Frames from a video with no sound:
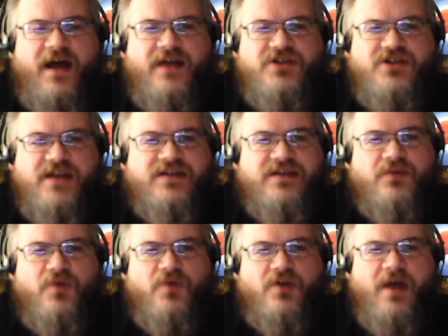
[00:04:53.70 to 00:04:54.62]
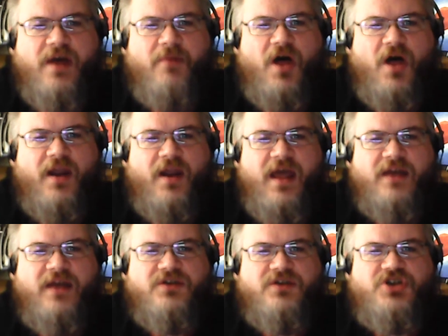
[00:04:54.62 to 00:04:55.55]
Jason will come on
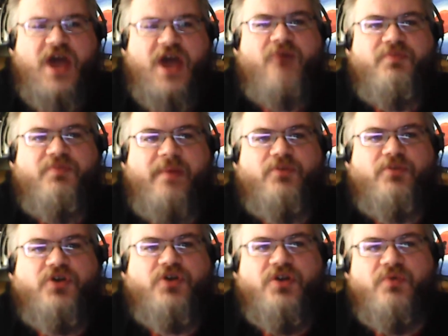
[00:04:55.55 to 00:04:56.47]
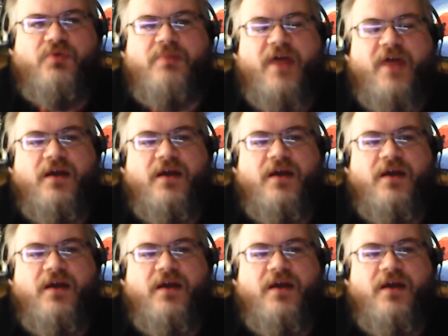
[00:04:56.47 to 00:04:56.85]
and chat with people during the replay.